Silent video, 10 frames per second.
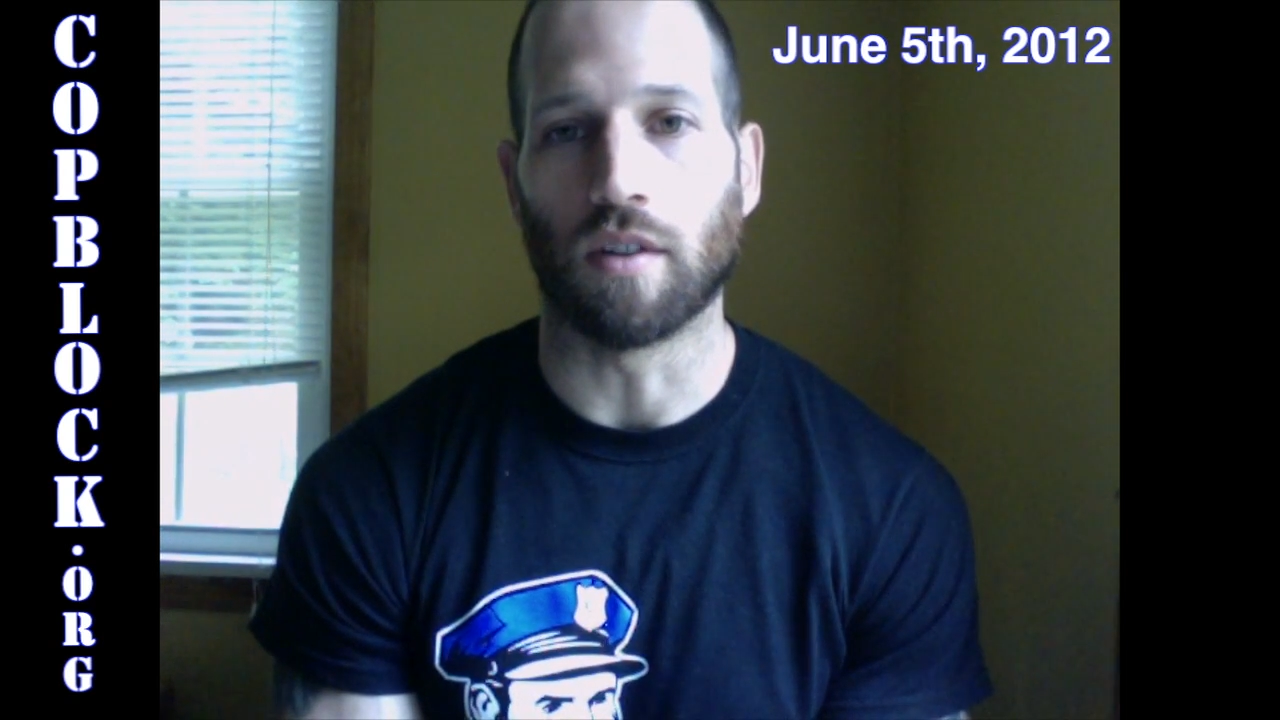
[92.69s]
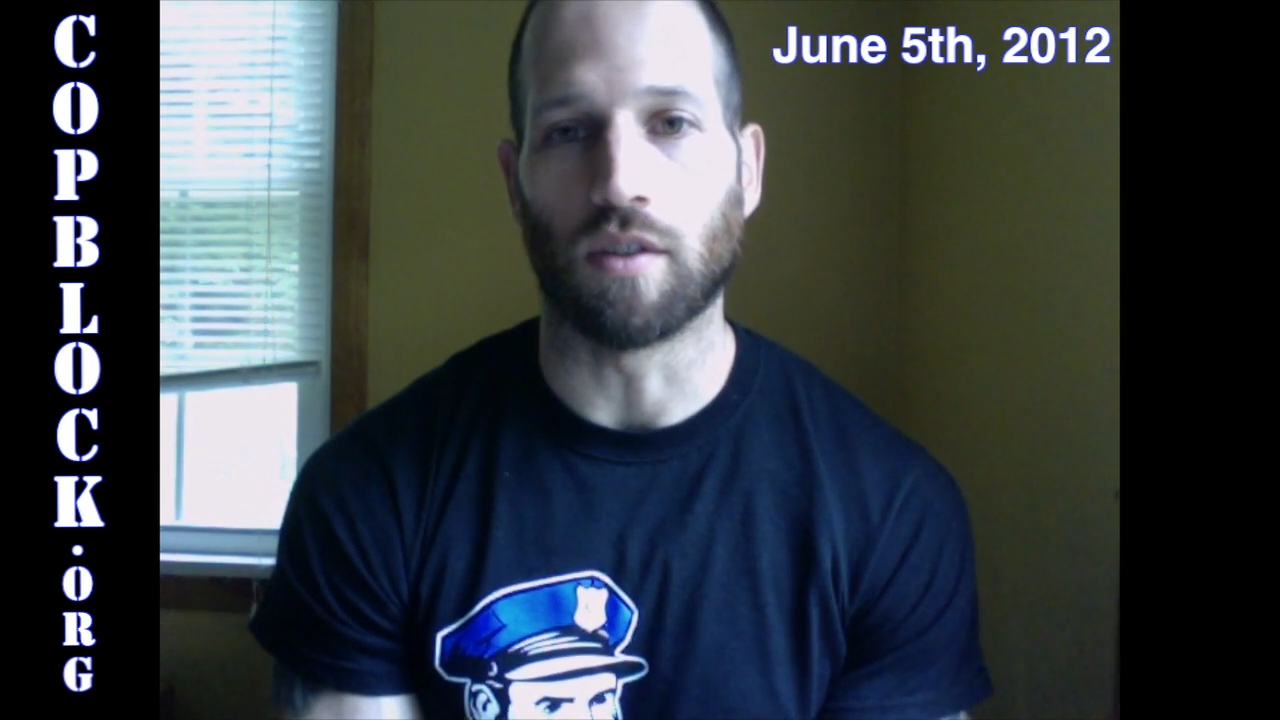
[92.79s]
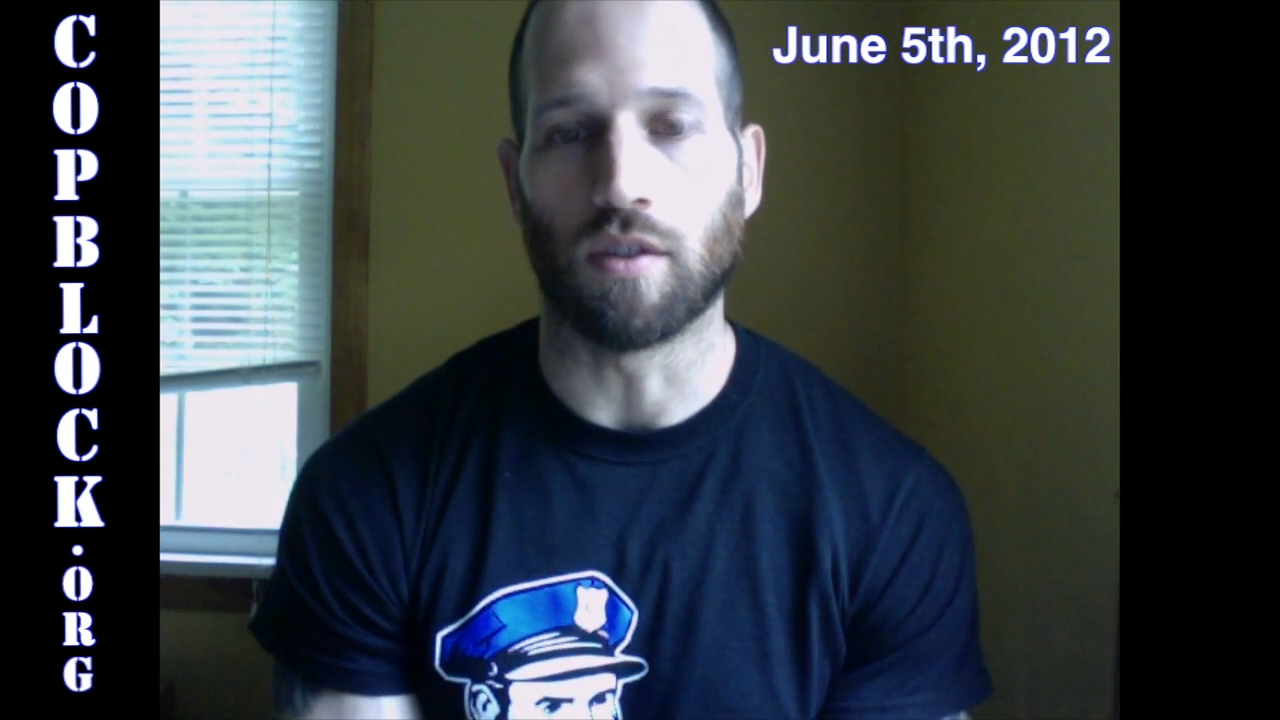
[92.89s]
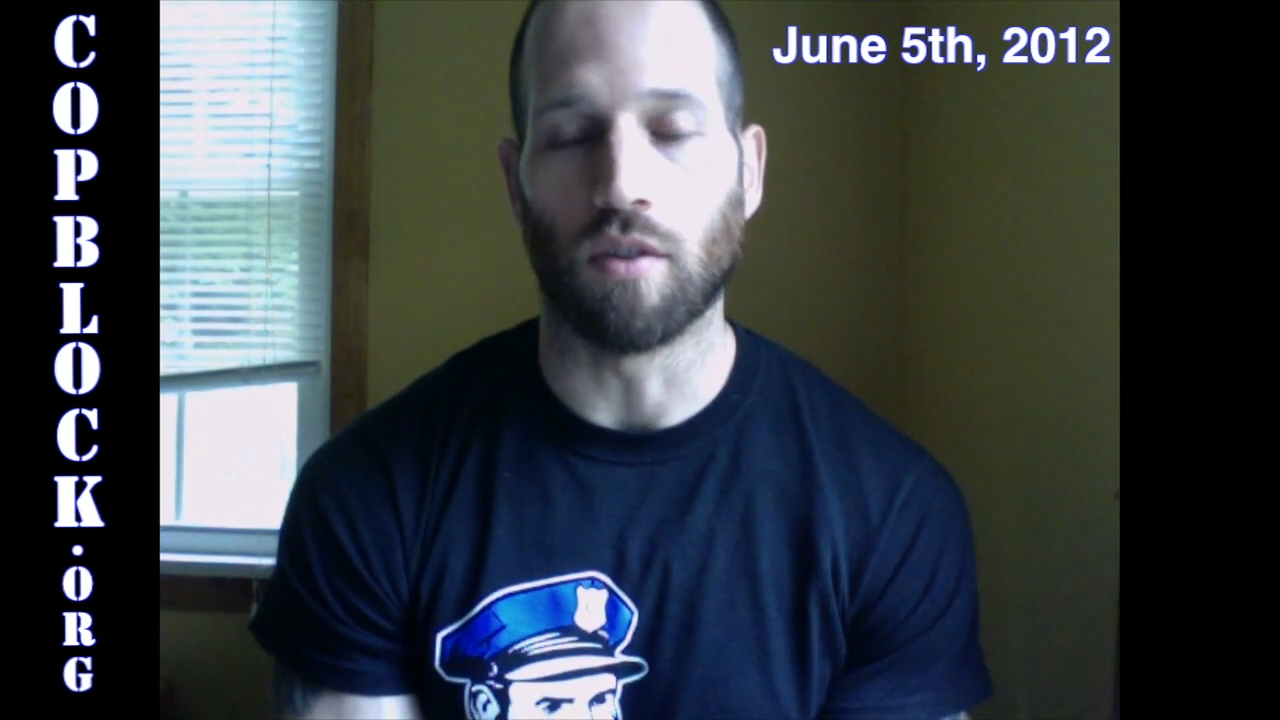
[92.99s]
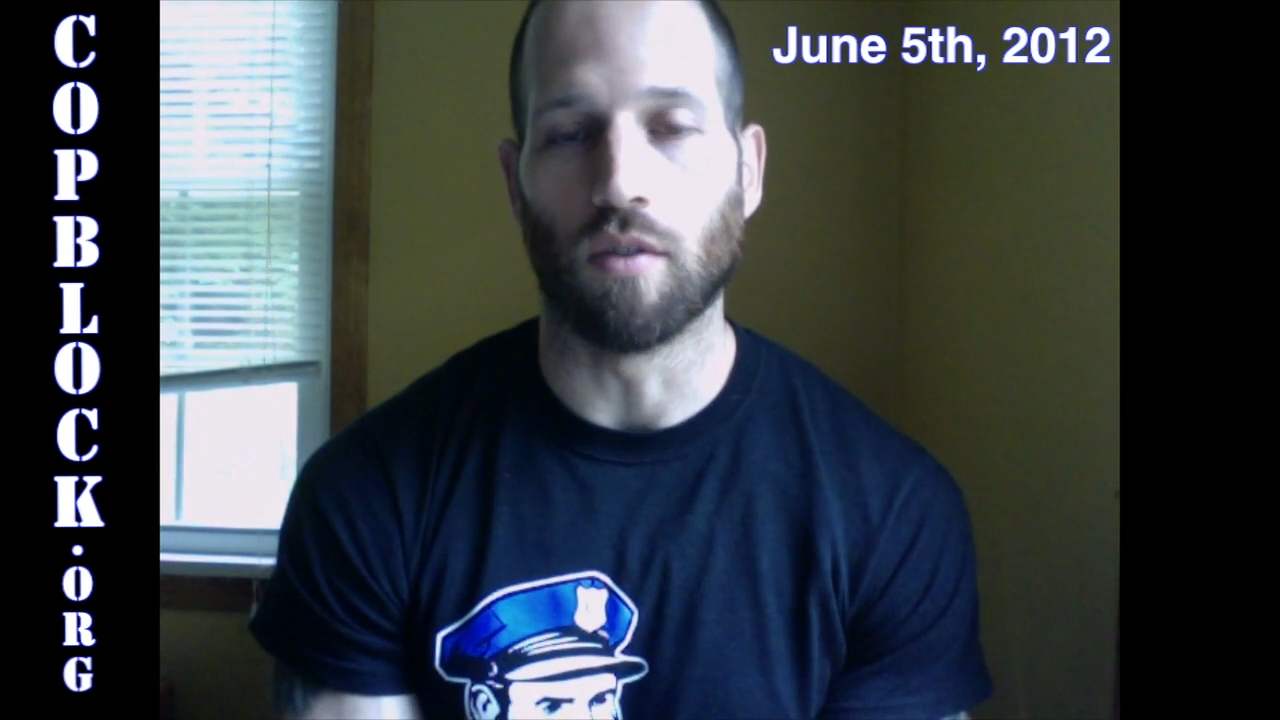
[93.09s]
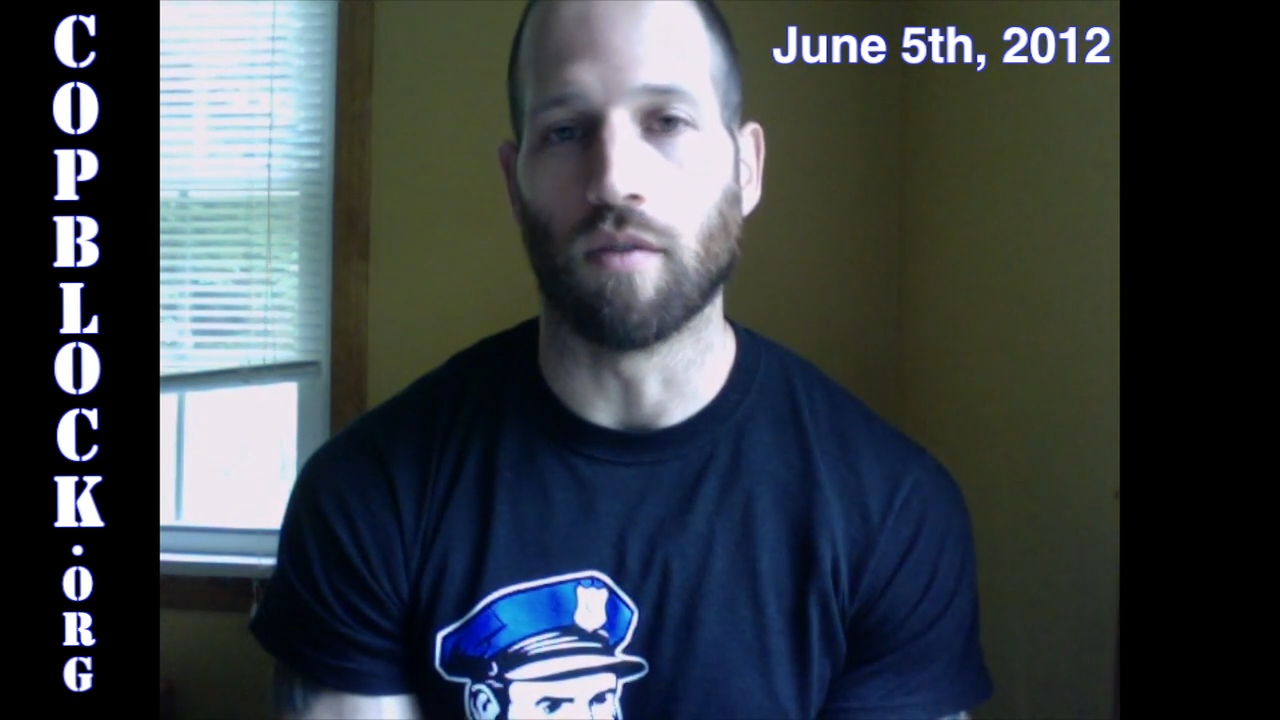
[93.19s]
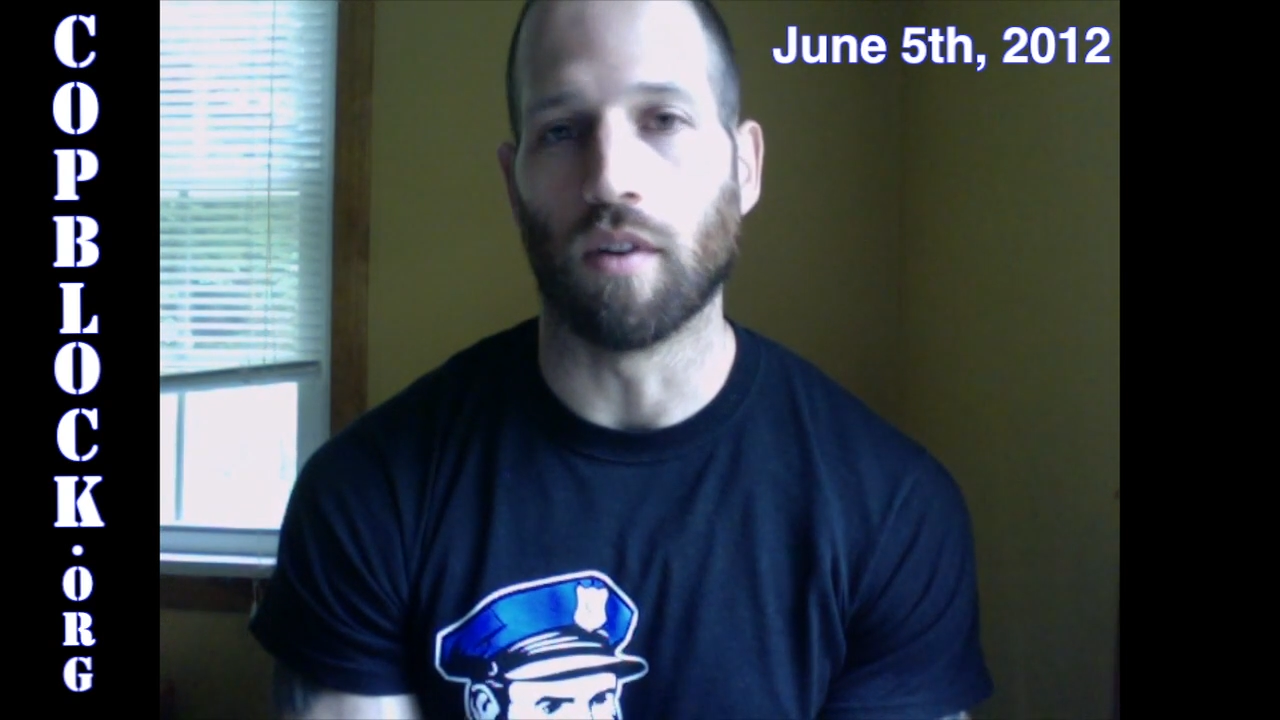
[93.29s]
and serve